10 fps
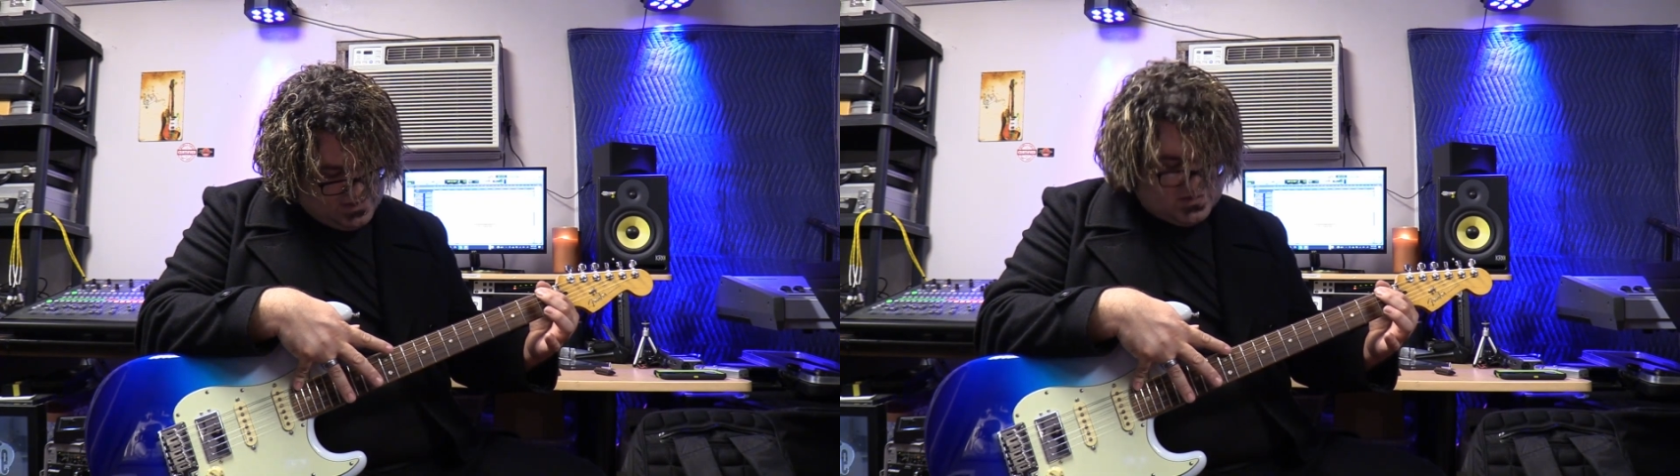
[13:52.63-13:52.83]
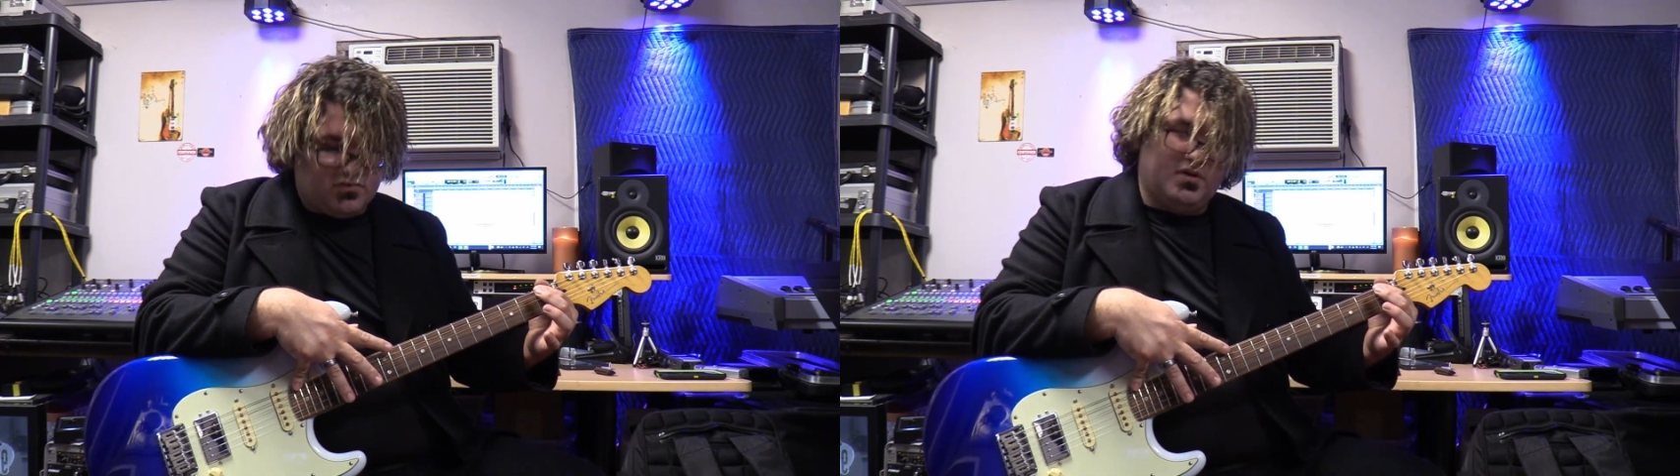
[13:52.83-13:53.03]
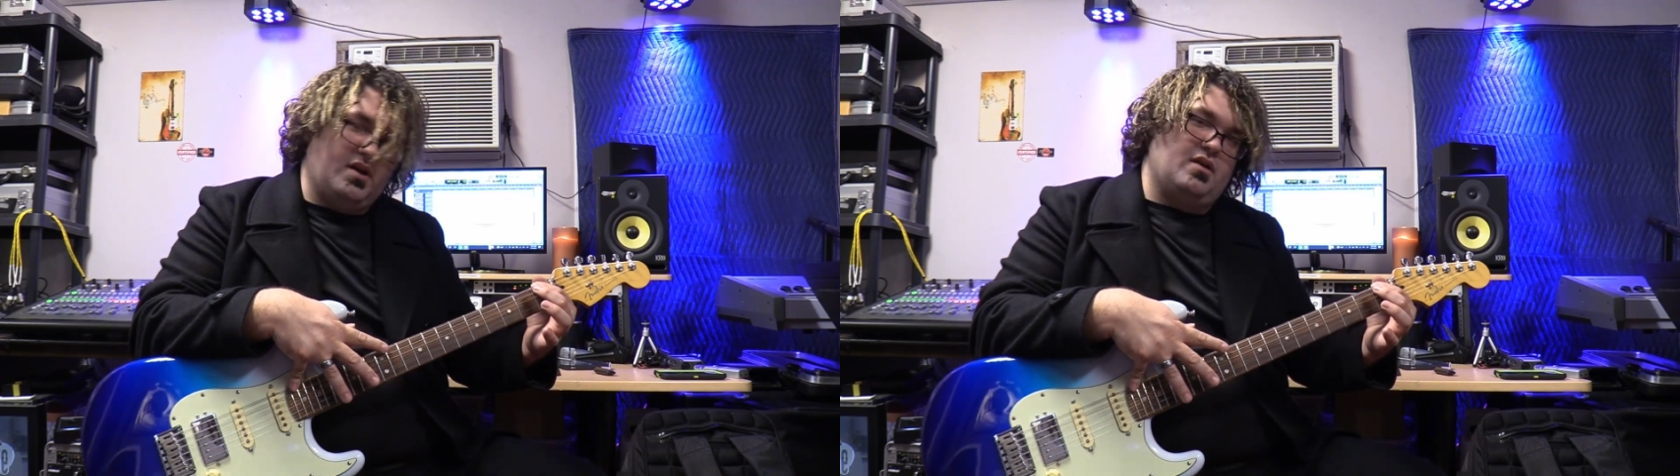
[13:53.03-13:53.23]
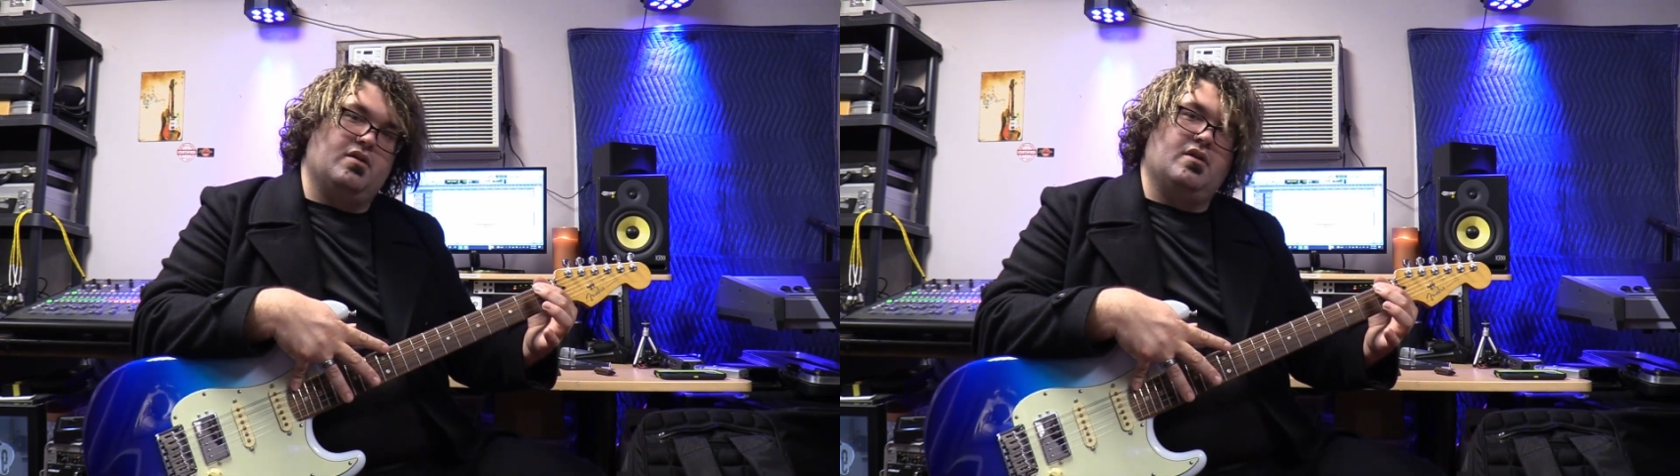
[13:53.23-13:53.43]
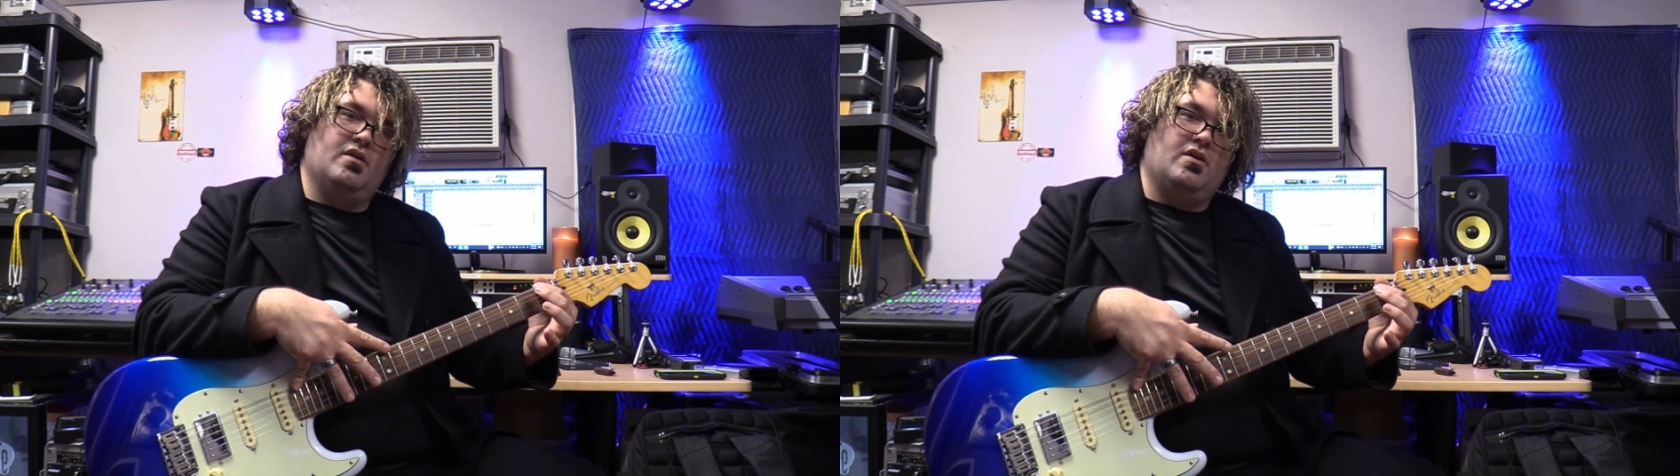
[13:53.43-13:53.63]
string
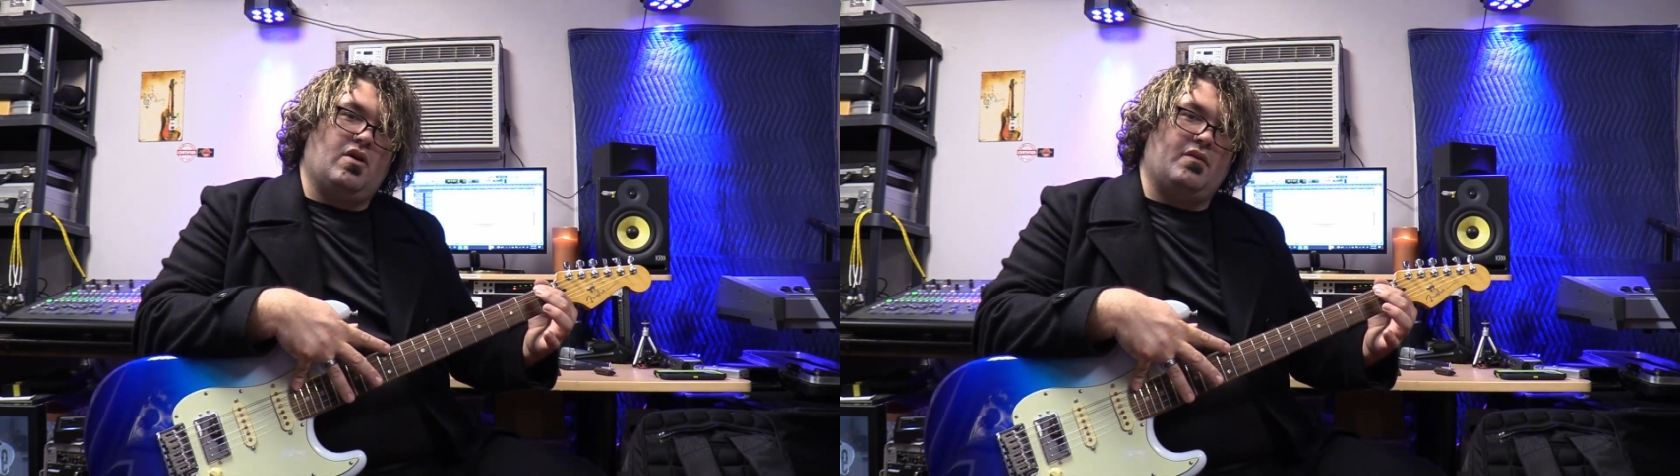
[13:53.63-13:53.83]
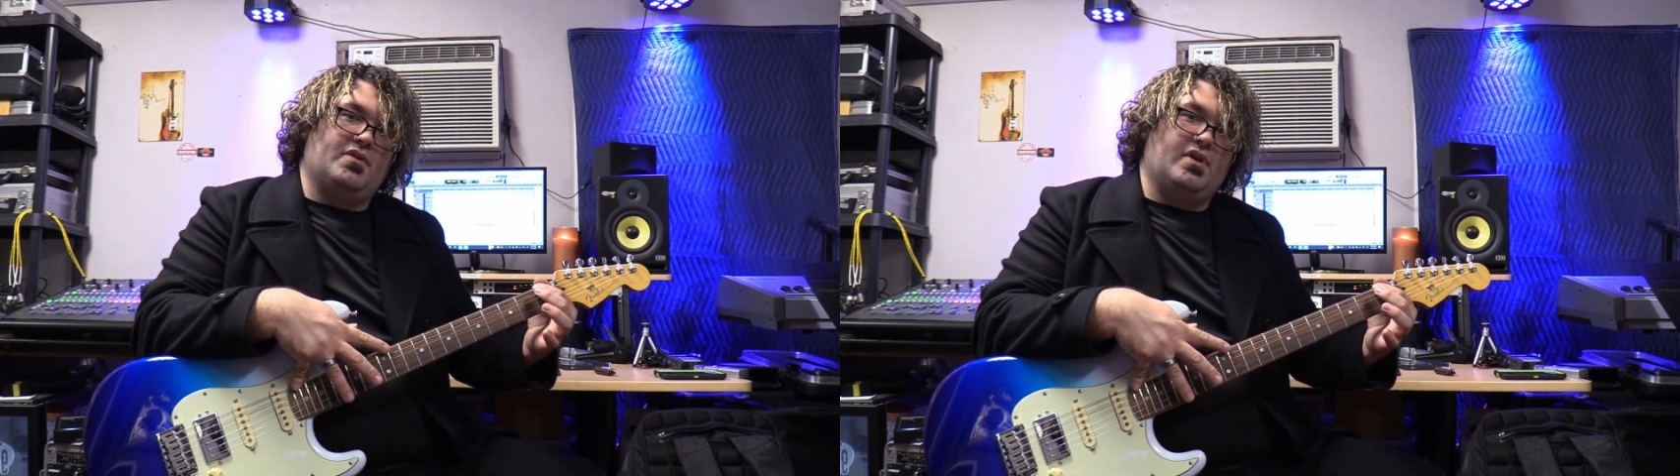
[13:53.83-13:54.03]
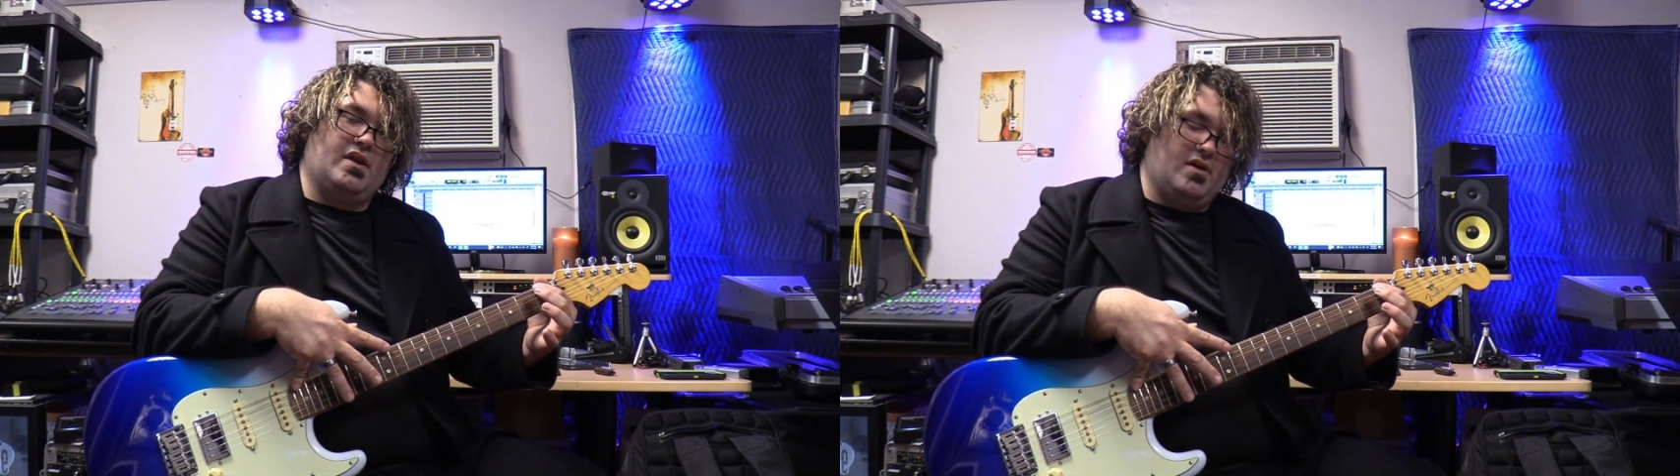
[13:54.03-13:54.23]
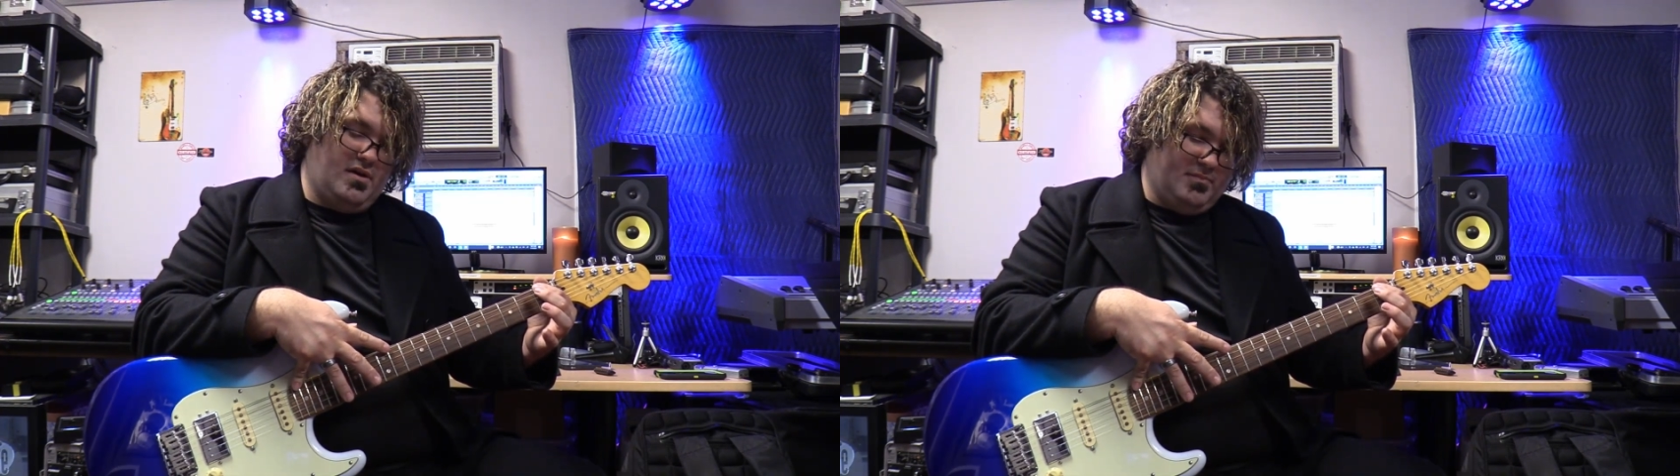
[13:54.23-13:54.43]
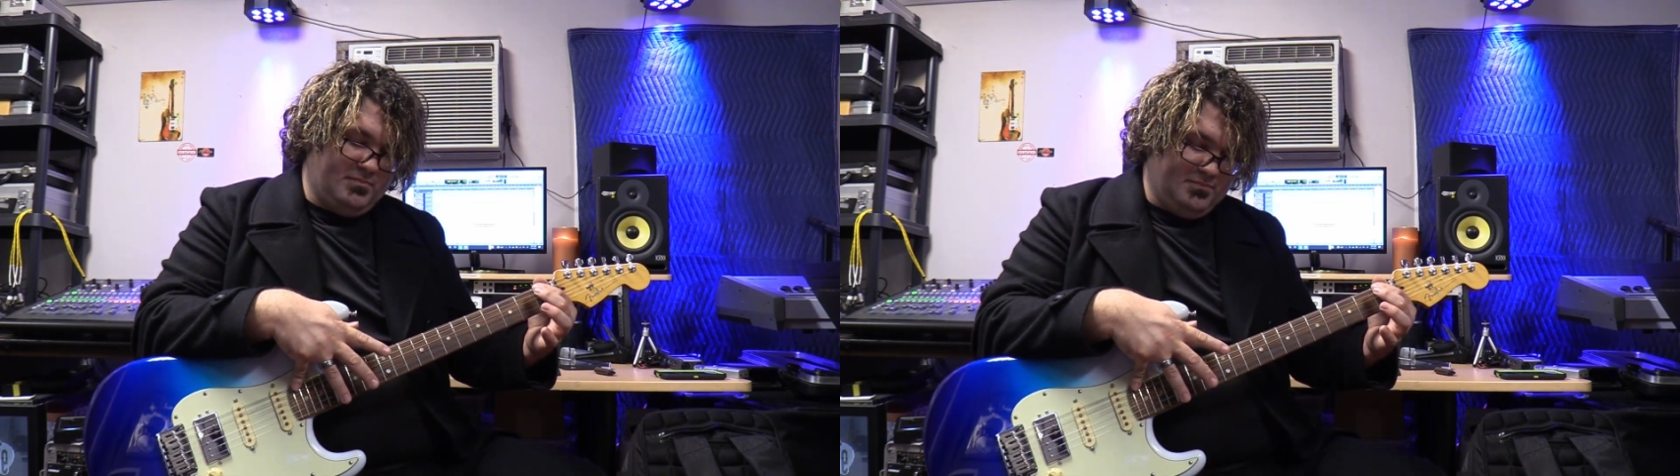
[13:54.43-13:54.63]
off the